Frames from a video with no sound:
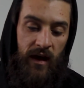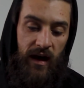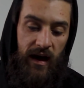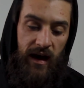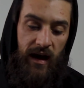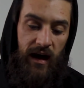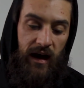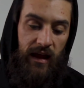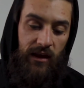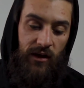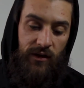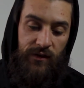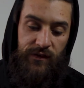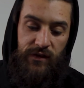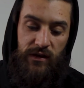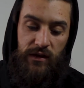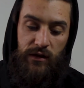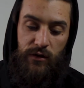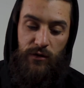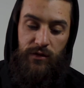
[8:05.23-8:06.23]
I lost
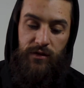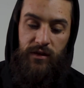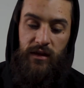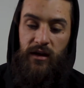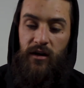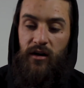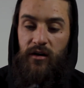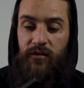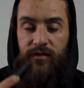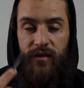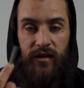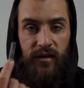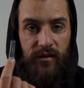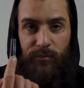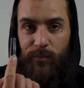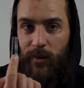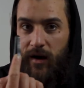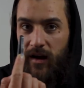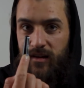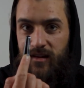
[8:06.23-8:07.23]
the little thing off this,
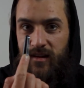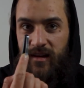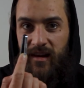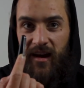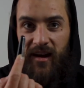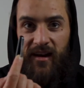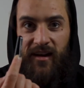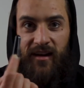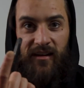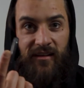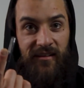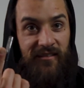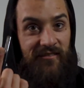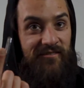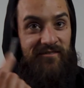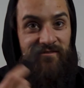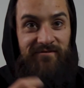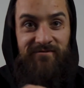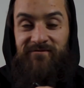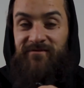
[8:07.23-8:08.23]
but you know,
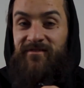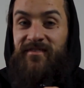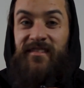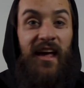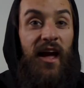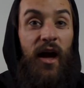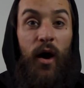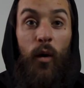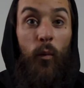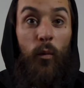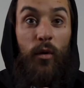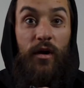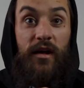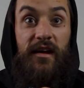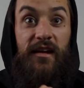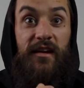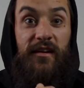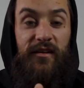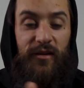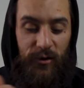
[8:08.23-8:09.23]
what are
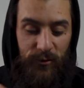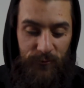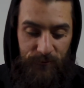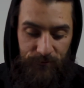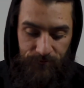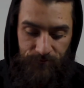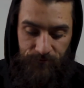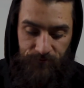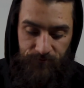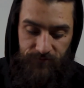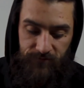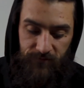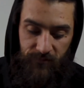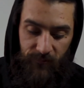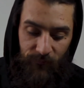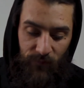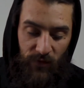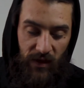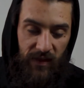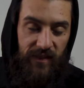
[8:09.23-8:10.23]
you gonna do?
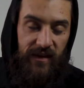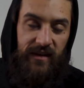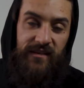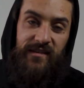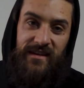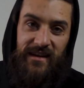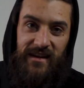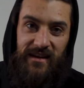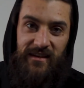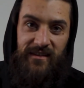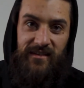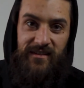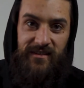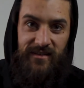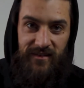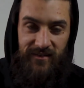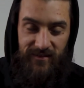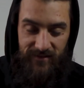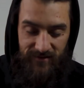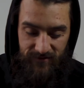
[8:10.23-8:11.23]
This is,
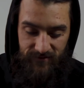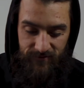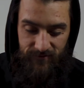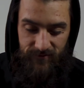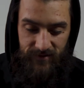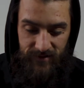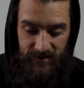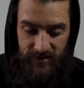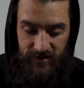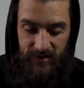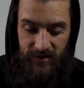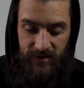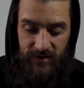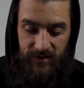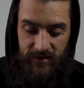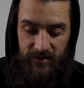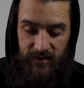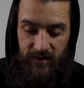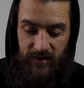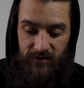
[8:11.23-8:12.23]

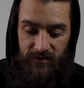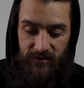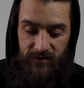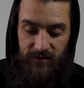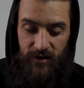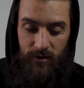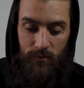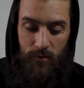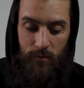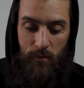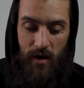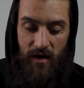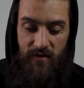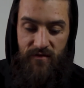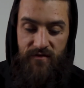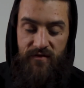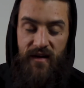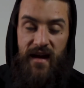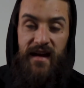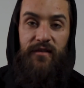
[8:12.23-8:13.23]
ladies and gentlemen, my
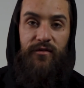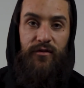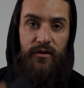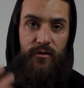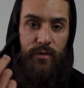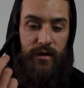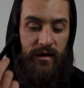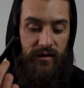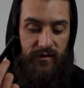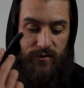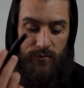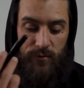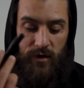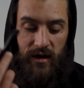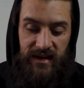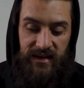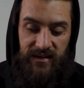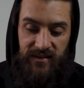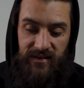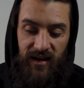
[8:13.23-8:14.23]
favorite piece in
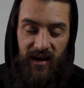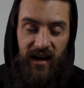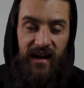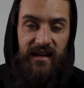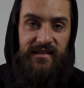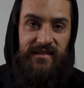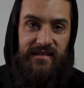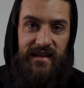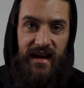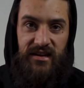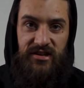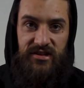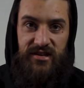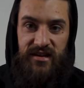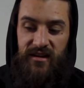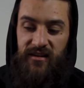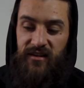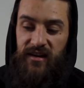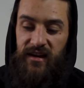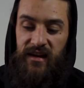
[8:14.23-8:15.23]
my entire
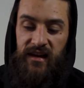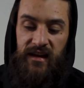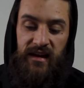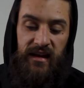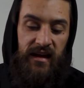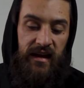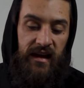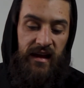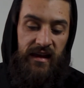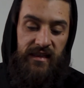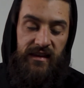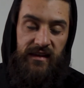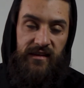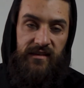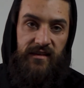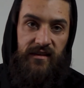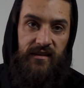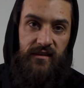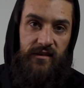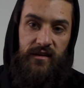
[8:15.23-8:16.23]
stationery.
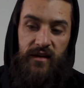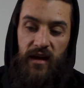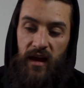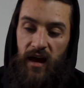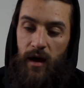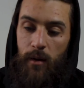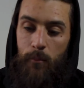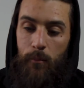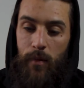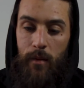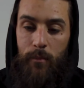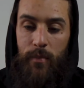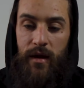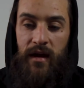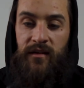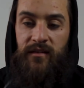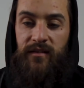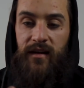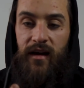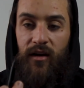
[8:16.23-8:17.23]
This is my
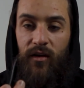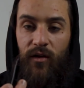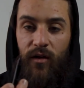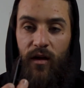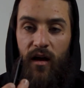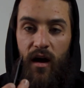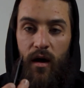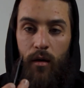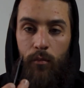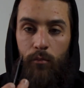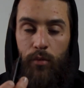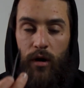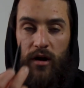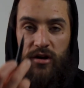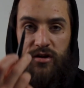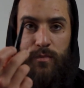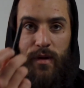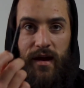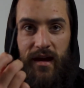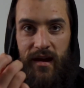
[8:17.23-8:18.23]
Pentel
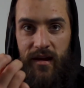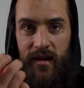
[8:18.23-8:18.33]
brush pen.